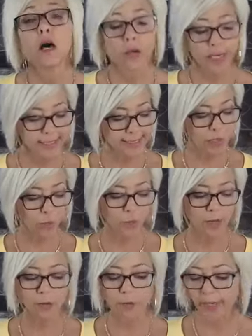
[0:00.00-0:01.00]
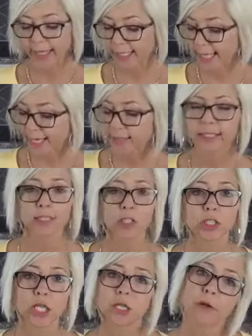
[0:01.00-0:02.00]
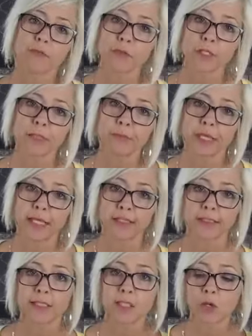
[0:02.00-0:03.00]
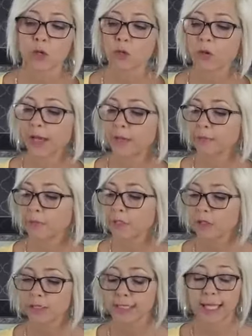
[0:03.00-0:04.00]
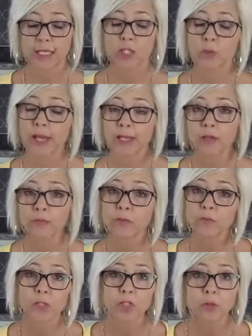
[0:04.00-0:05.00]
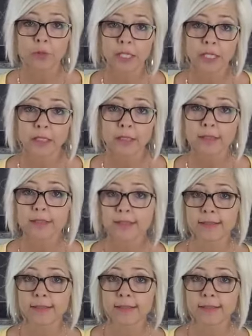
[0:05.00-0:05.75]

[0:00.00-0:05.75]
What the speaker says: Okay, so while we're waiting that, let's just talk about freezing bananas. So I'm curious, do any of you freeze your bananas?